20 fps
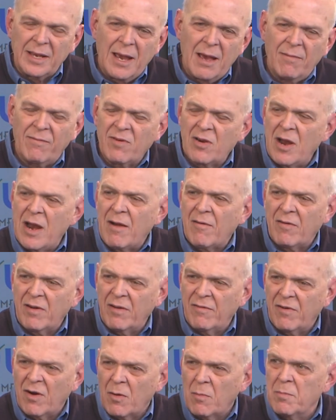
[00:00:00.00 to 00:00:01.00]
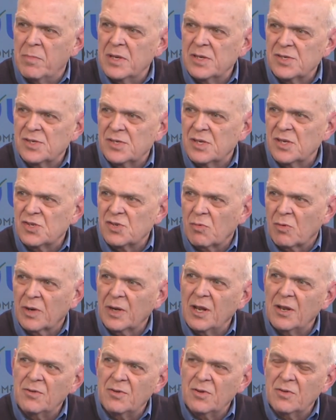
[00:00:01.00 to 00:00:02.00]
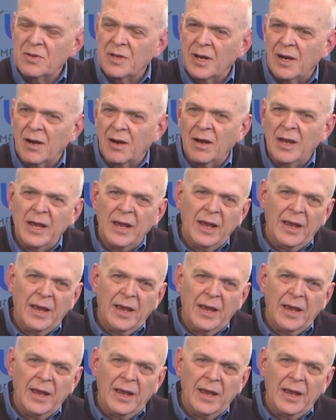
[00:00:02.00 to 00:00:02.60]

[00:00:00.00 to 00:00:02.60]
every area of our business we're going to do there.